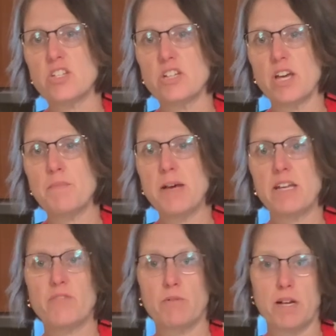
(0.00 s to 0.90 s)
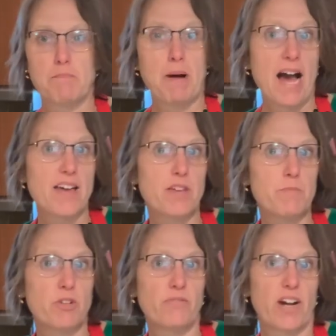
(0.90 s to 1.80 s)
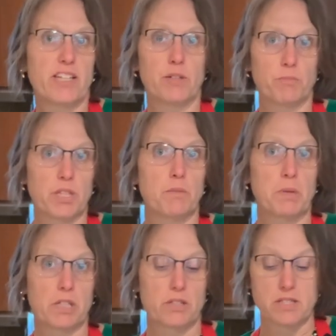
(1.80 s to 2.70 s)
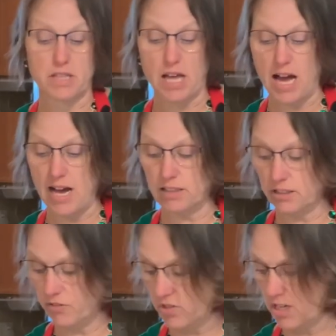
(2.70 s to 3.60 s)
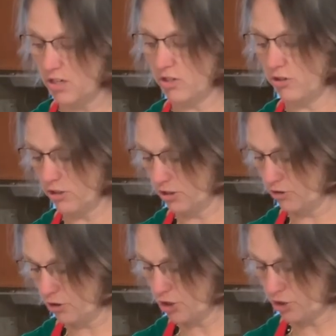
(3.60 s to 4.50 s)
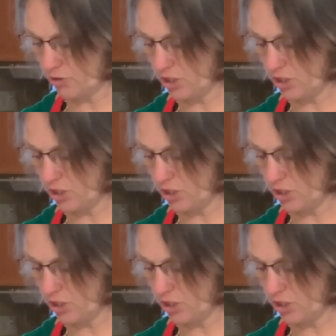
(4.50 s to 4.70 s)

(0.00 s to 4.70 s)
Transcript: to them. And if you want to buy them, you'd find them with the pickles and the olives in your grocery